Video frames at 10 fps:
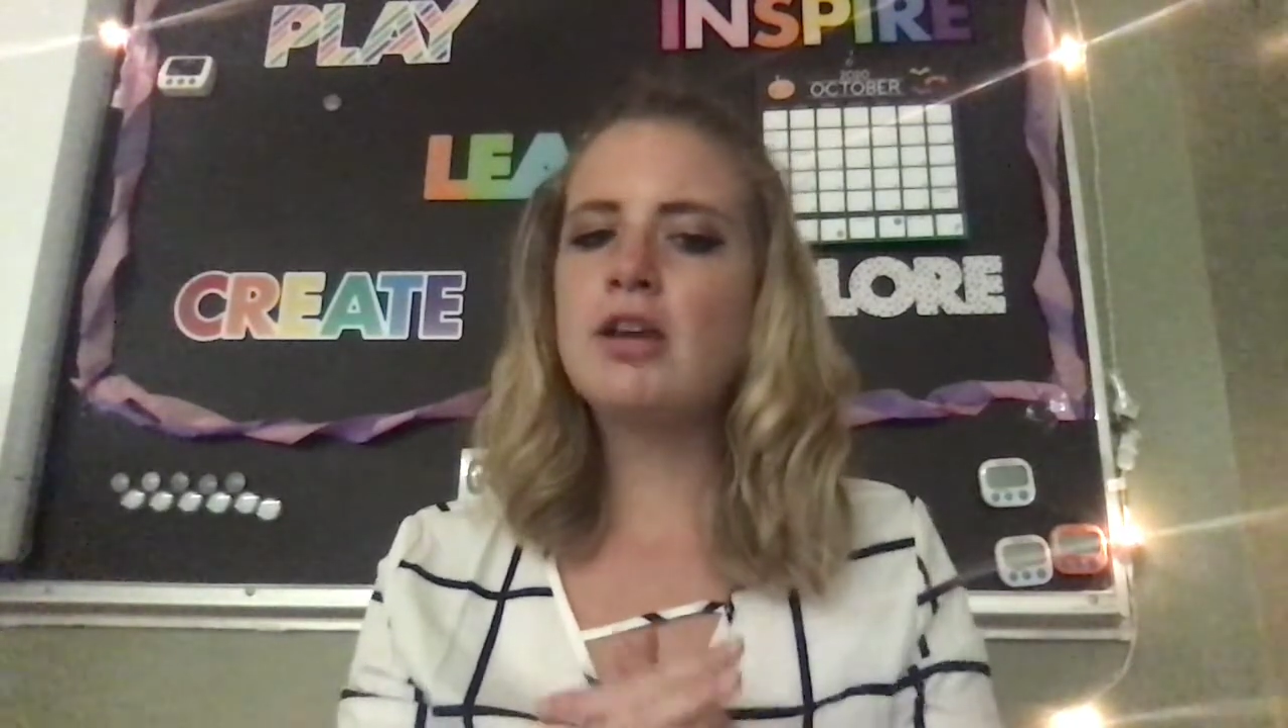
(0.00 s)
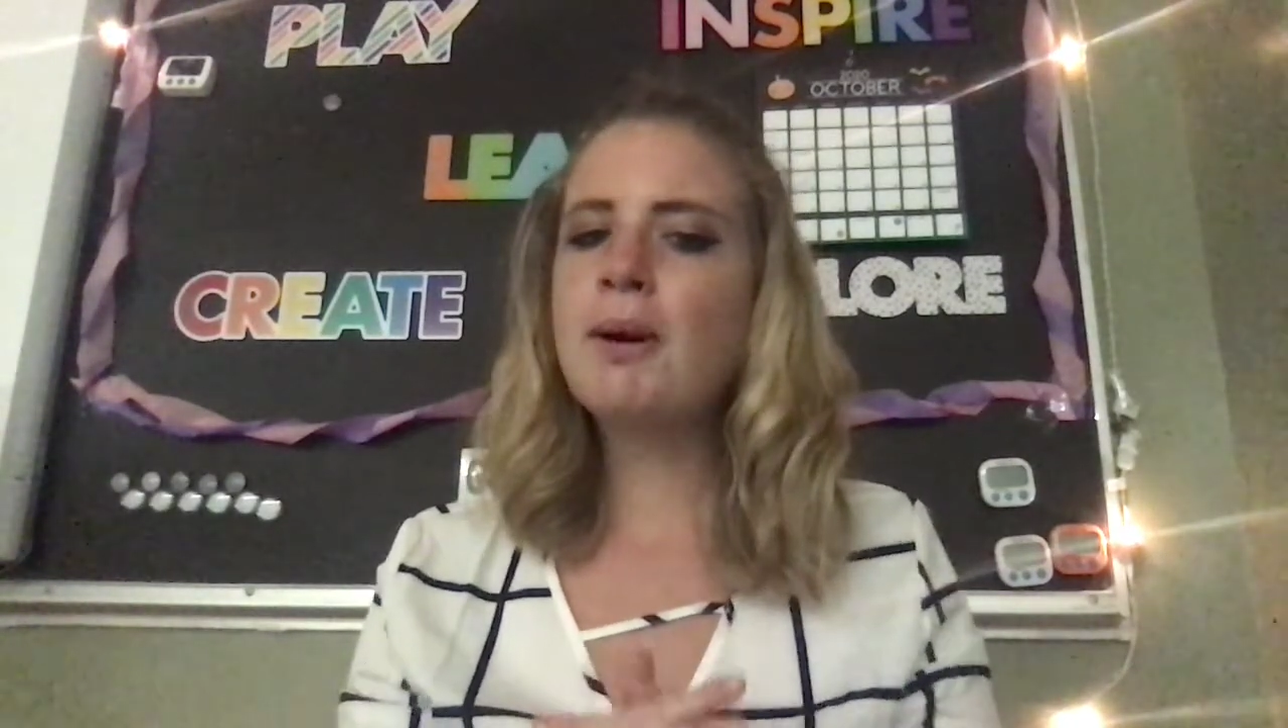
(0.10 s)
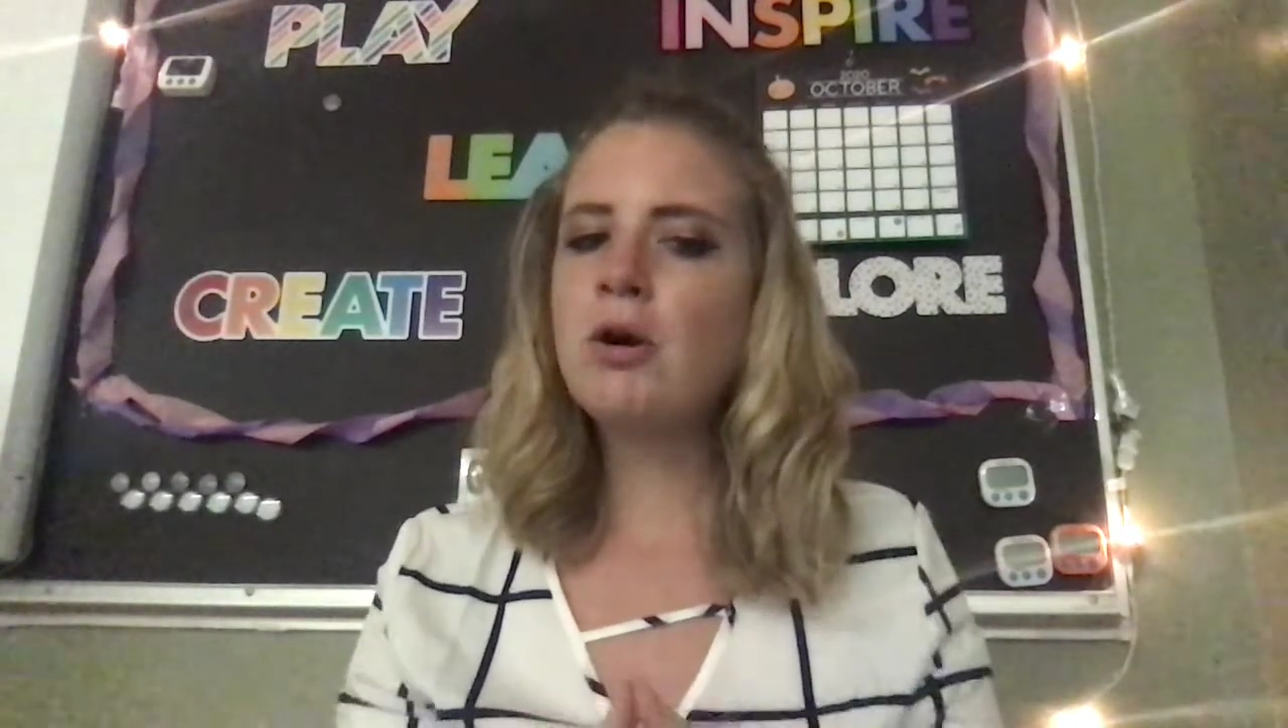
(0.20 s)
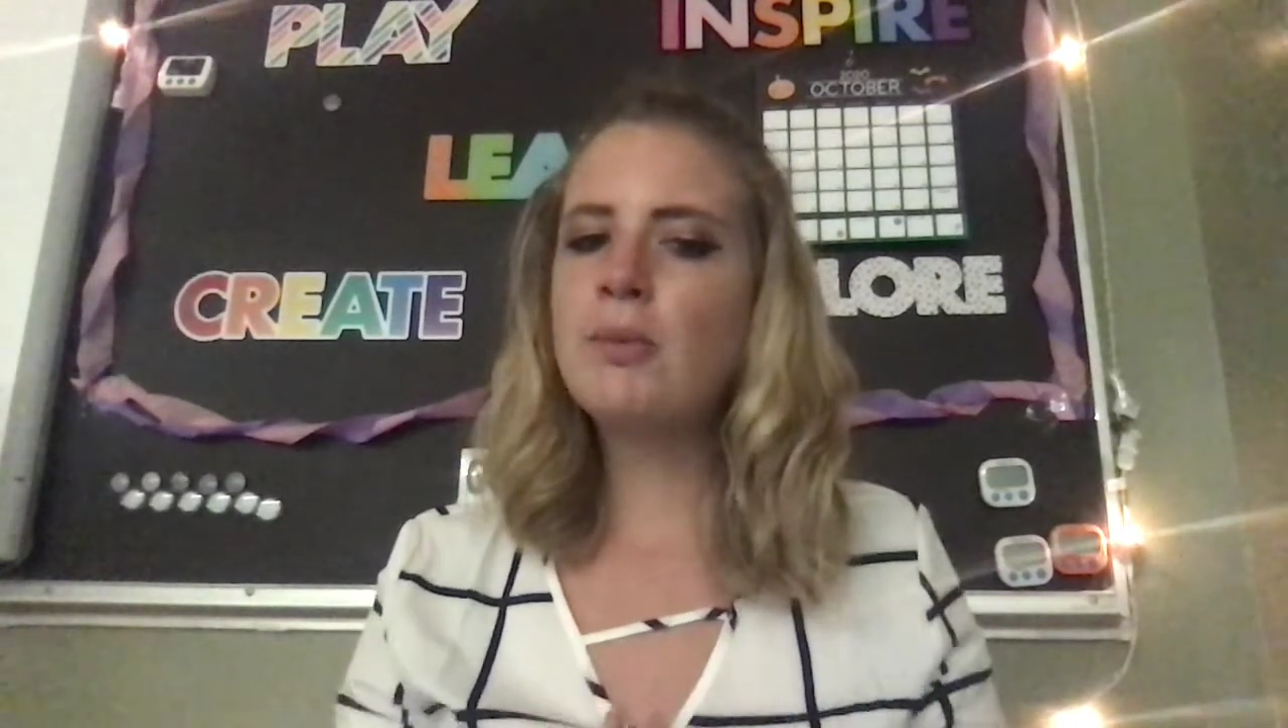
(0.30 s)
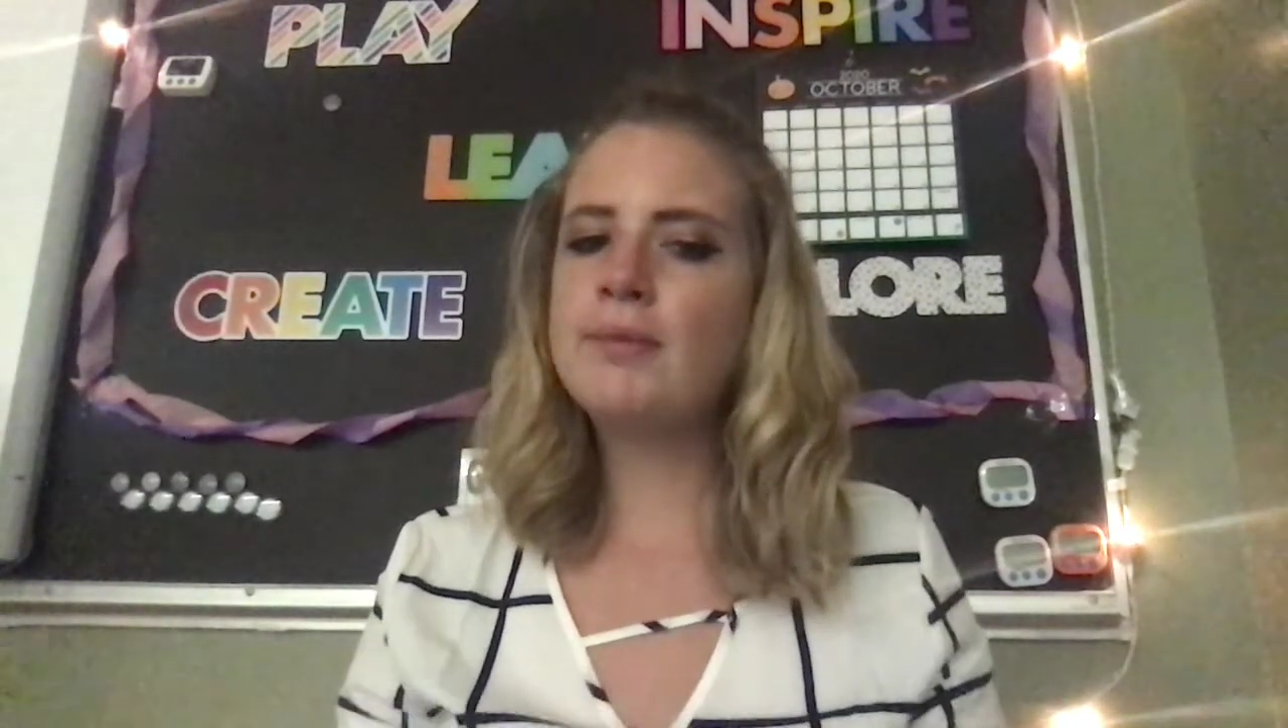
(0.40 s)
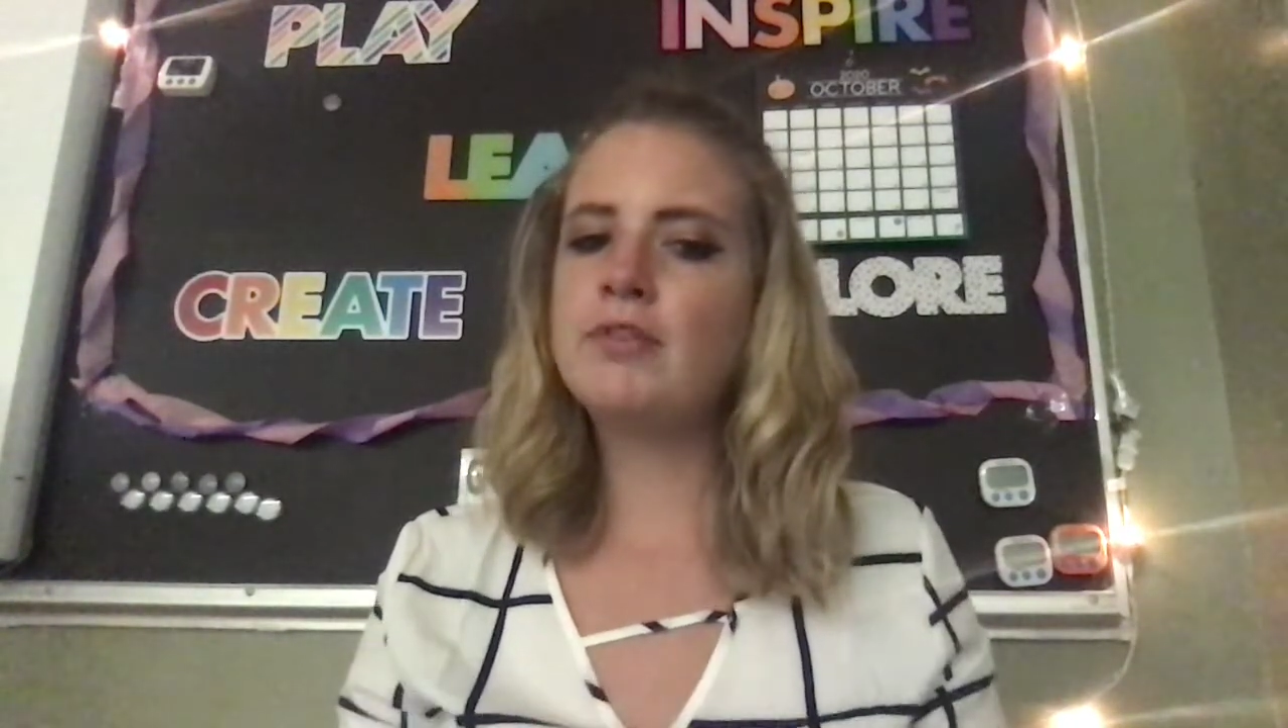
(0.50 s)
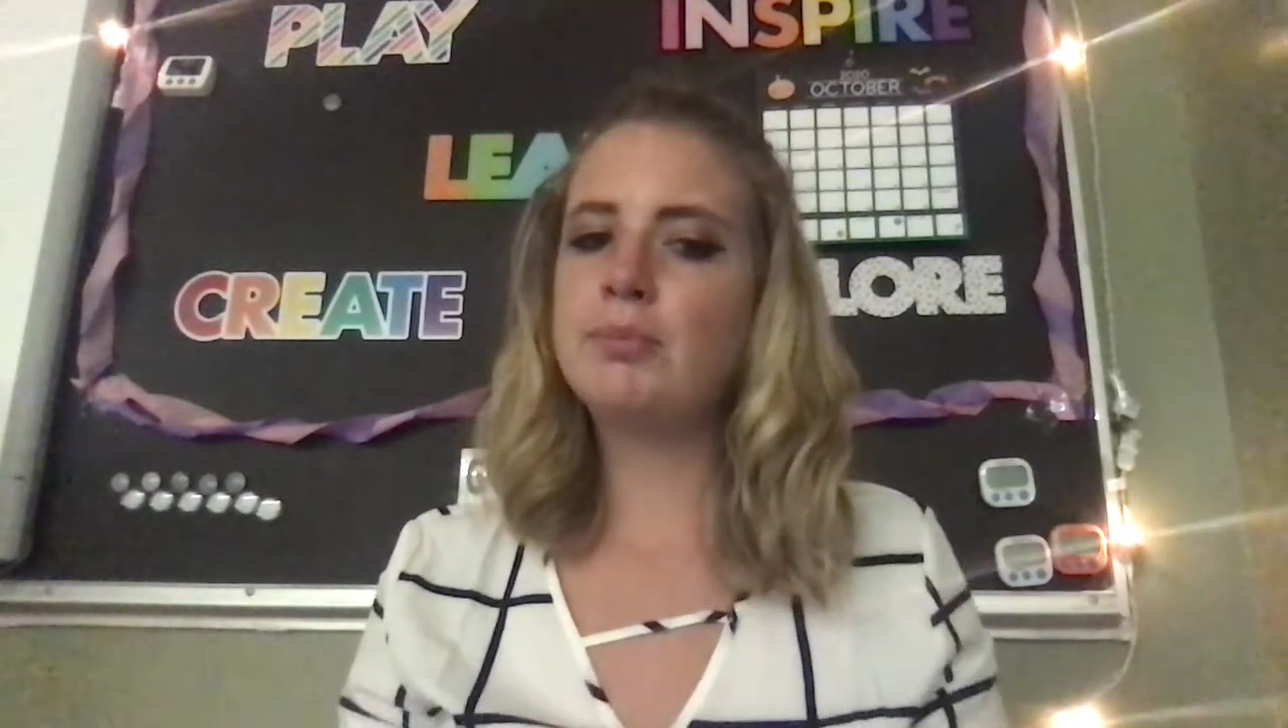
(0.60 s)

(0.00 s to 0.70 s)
about Home of the